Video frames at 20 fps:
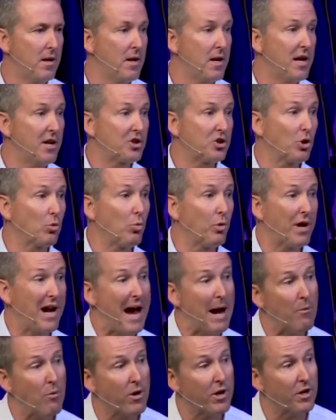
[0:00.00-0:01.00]
And so, what
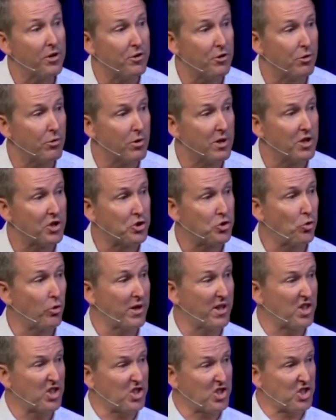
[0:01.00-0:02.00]
I want to do is sort
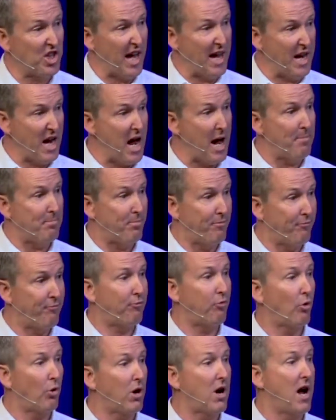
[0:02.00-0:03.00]
of set up
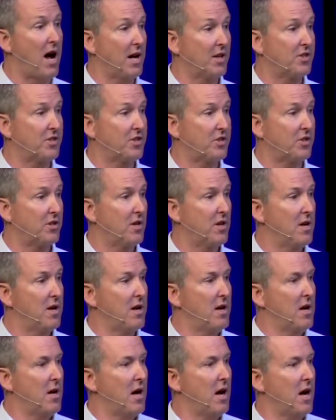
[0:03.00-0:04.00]
for us
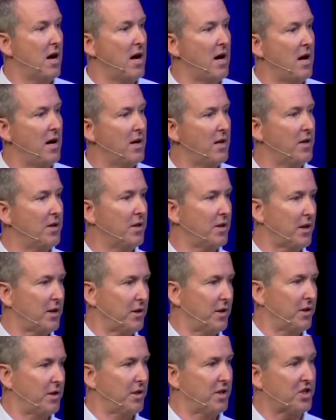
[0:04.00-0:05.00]
uh,
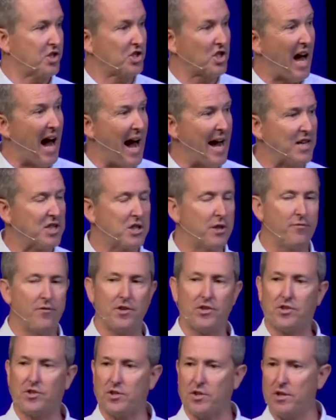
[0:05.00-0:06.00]
the, the, sides of
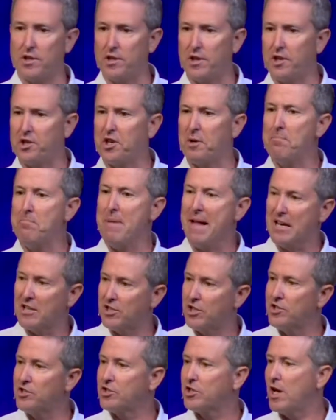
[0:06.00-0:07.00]
this, uh, the
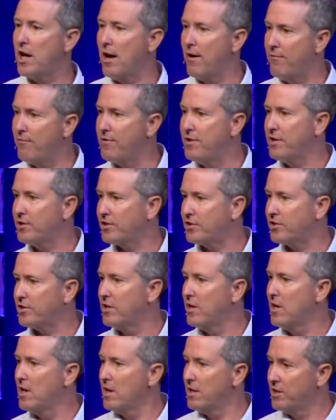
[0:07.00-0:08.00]
dimensions of this
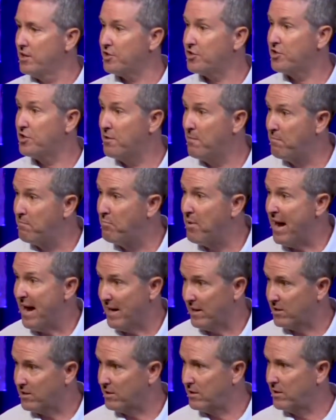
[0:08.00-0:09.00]
this
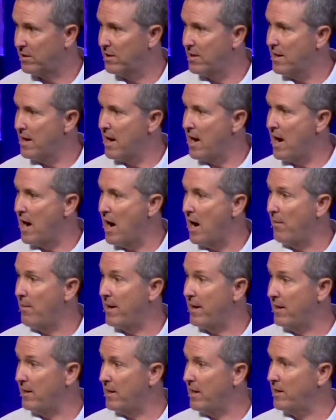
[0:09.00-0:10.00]
debate uh,
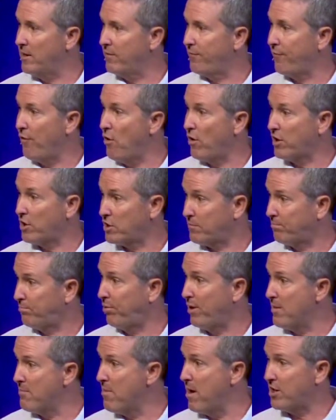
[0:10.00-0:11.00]
and, and focus
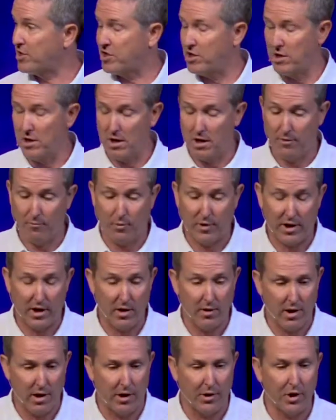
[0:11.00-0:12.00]
pretty much on, when,
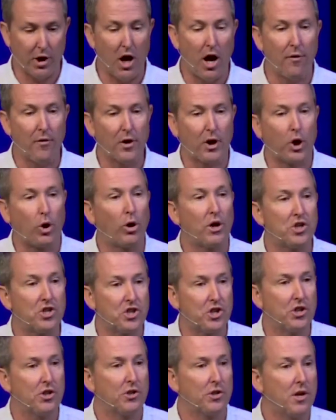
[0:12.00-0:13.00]
on, the, on the
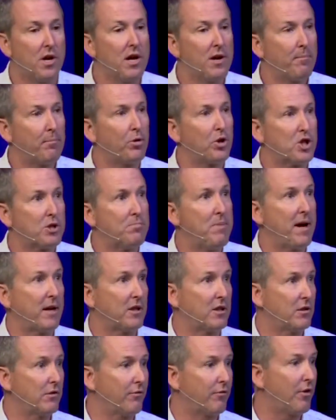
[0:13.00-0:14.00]
Christian
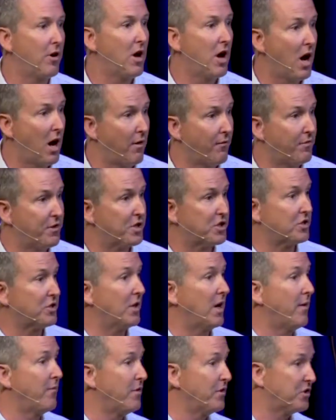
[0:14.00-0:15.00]
perspective of this,
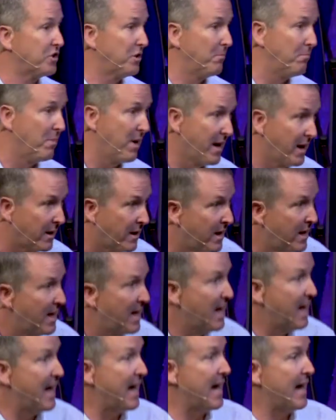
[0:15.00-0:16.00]
of this debate.
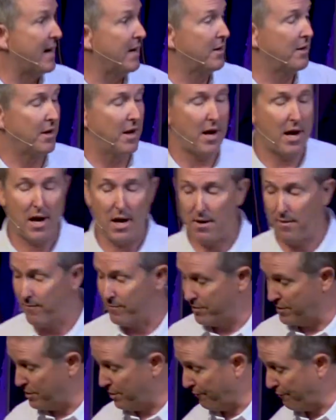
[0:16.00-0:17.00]
And
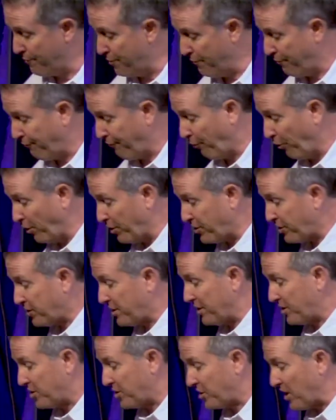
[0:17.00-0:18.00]
um, the, the
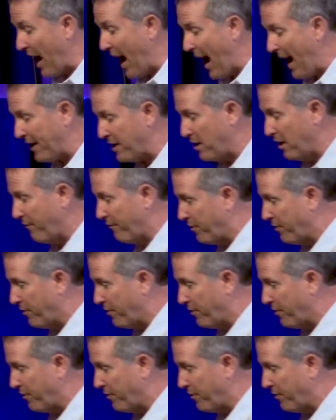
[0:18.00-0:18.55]
first side of